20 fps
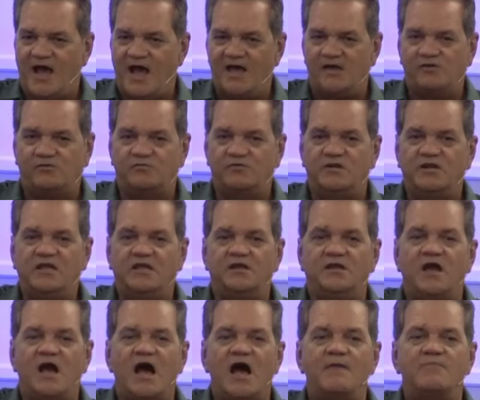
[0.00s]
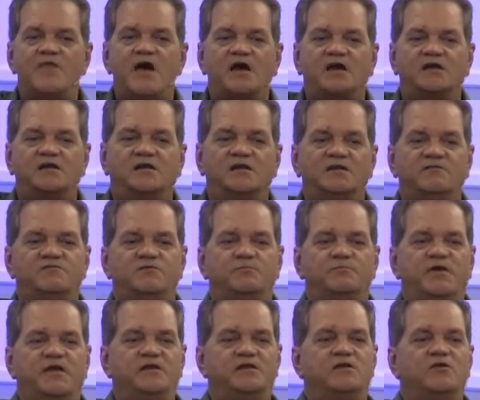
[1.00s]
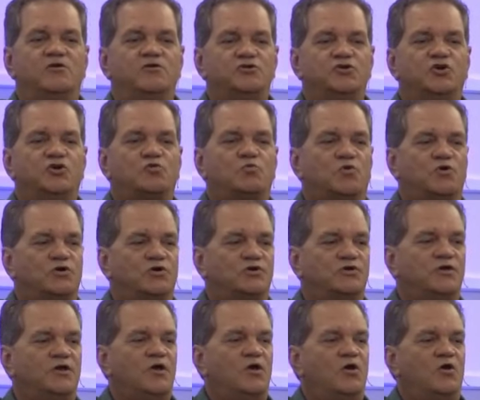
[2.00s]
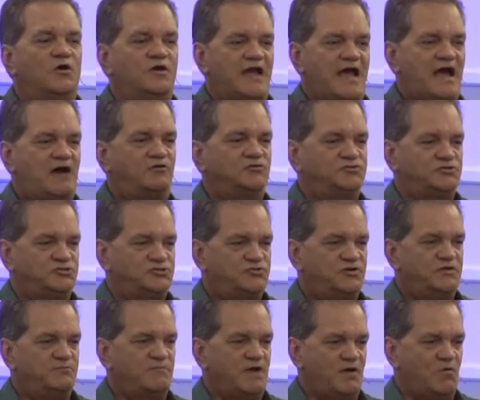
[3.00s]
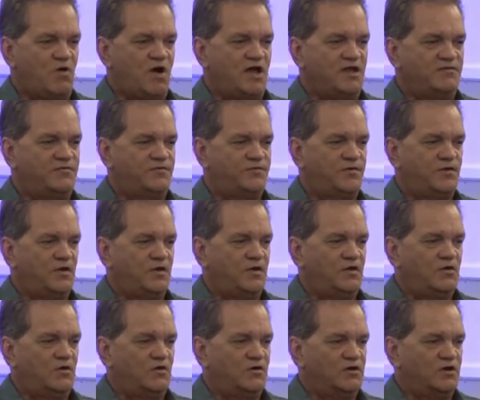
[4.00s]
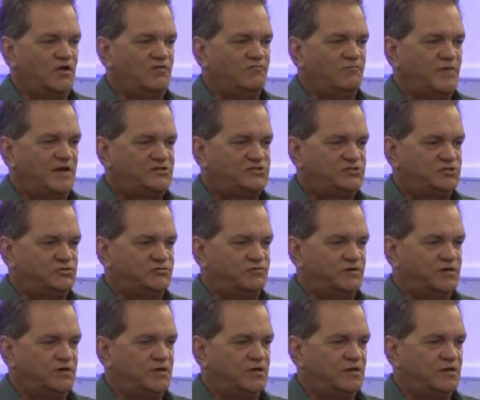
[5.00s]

I don't need, I'm not going to live dependent on your word on how to treat my wife or love my children